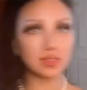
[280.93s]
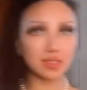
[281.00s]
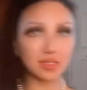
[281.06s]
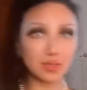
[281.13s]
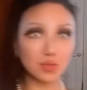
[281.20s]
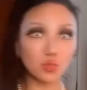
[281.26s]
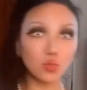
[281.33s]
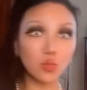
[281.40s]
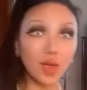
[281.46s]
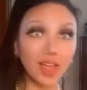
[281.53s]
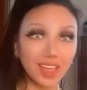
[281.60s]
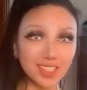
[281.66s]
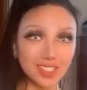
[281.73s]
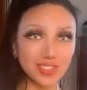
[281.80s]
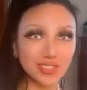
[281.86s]
because this is
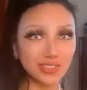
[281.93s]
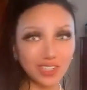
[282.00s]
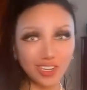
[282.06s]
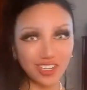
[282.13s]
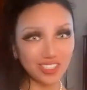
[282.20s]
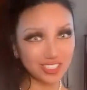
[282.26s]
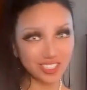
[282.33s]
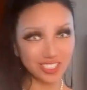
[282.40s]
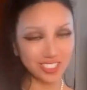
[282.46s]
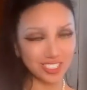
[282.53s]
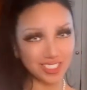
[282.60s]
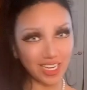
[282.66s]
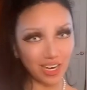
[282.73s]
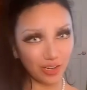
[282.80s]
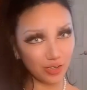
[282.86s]
way too large to
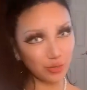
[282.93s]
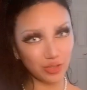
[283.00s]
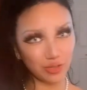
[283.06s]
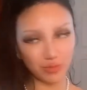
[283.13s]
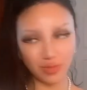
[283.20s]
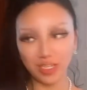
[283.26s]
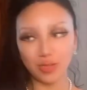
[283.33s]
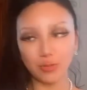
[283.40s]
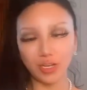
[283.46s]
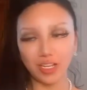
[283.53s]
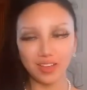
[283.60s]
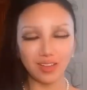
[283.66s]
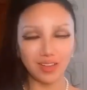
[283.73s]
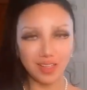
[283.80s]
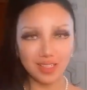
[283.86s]
just carry with me
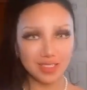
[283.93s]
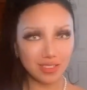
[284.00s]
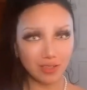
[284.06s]
anyway.